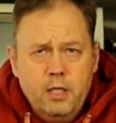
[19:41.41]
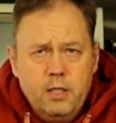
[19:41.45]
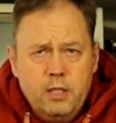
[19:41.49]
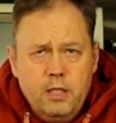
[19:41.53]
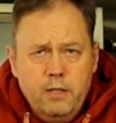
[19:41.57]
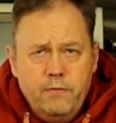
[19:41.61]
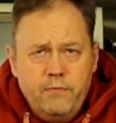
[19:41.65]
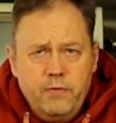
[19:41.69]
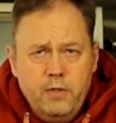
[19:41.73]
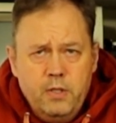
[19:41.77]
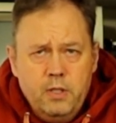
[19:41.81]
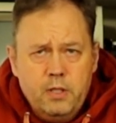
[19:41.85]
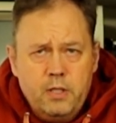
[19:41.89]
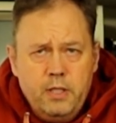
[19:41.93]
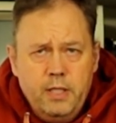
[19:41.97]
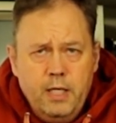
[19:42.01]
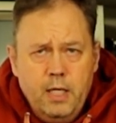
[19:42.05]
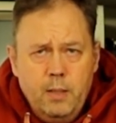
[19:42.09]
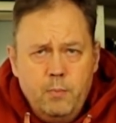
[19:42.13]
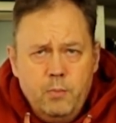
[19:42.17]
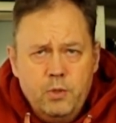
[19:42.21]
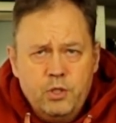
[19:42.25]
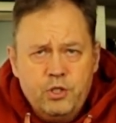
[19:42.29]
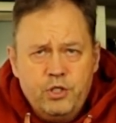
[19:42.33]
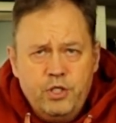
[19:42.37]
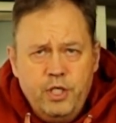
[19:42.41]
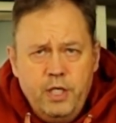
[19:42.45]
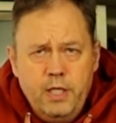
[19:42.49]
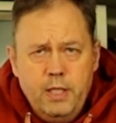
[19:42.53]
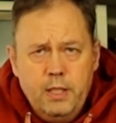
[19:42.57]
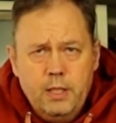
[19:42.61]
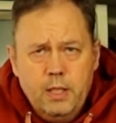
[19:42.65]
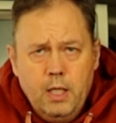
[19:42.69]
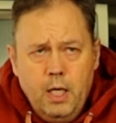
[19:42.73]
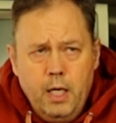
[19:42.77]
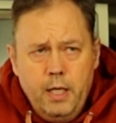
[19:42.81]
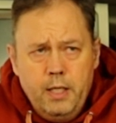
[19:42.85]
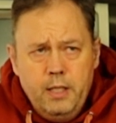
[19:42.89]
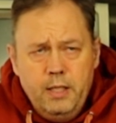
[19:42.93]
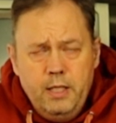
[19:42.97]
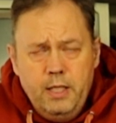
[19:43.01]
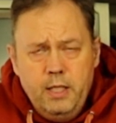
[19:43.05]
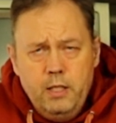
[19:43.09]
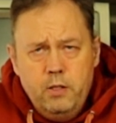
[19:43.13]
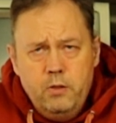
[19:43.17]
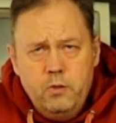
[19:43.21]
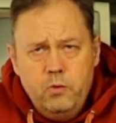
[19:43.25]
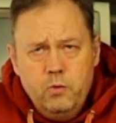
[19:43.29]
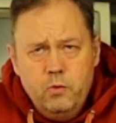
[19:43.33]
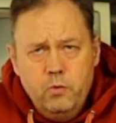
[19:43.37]
definitely a machine I
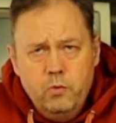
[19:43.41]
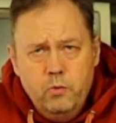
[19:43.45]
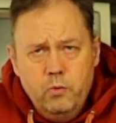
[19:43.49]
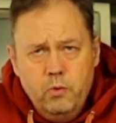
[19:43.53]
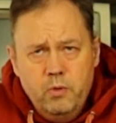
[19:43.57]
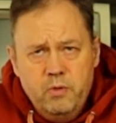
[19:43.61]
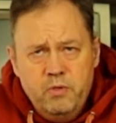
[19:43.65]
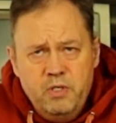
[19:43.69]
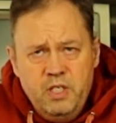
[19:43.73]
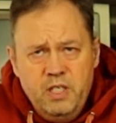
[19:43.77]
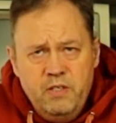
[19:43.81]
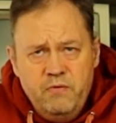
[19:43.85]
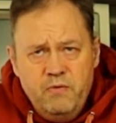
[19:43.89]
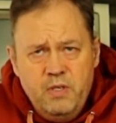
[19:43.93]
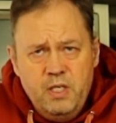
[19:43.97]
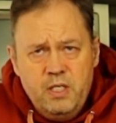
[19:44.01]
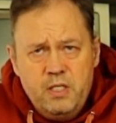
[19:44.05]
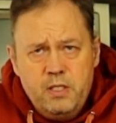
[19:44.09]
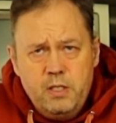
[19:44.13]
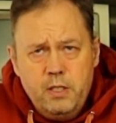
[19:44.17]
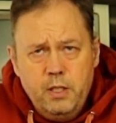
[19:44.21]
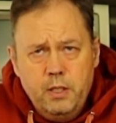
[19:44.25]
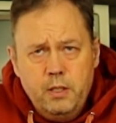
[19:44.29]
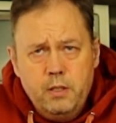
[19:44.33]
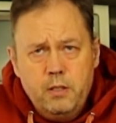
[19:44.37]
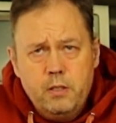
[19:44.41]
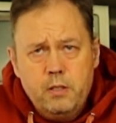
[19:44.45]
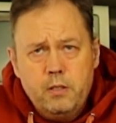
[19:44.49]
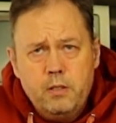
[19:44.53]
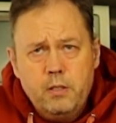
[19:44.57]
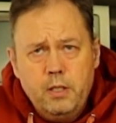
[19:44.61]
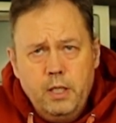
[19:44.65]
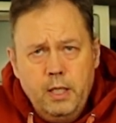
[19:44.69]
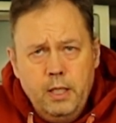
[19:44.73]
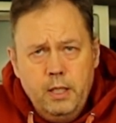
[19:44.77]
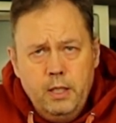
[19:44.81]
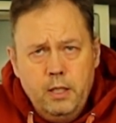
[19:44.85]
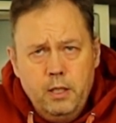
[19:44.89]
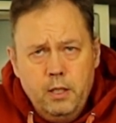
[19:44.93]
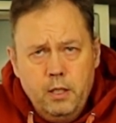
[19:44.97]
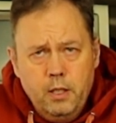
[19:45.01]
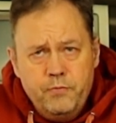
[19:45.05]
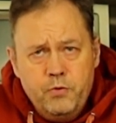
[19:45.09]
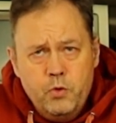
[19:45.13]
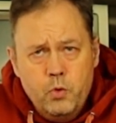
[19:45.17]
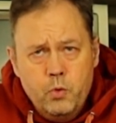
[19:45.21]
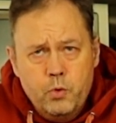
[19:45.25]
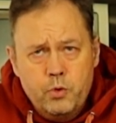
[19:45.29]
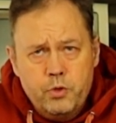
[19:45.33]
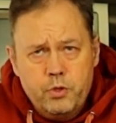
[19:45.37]
need to revisit in the
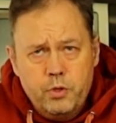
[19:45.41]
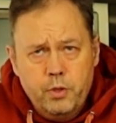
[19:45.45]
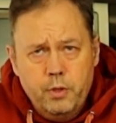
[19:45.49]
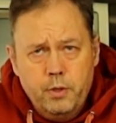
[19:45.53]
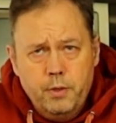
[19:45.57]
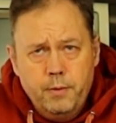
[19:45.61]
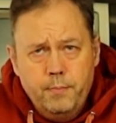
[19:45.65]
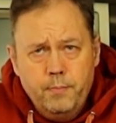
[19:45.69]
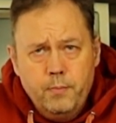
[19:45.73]
future.